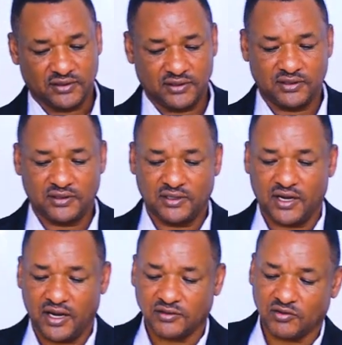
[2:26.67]

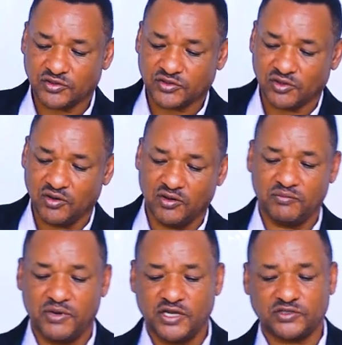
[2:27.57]
and
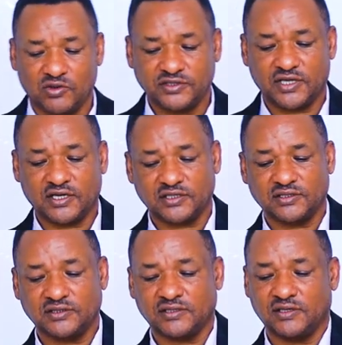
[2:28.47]
also based on
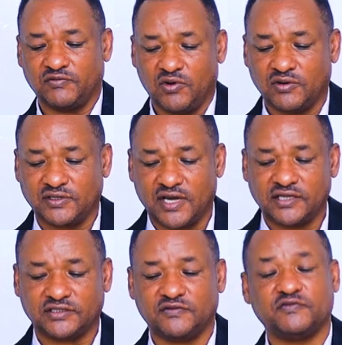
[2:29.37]
taken for
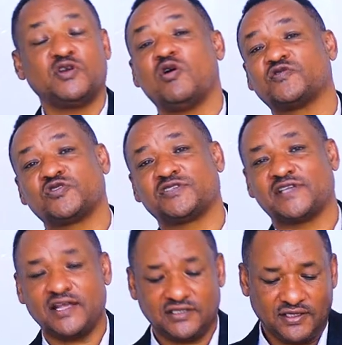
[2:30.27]
granted view of
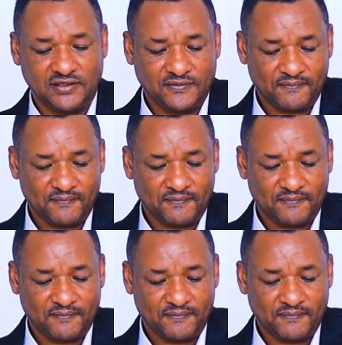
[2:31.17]
society,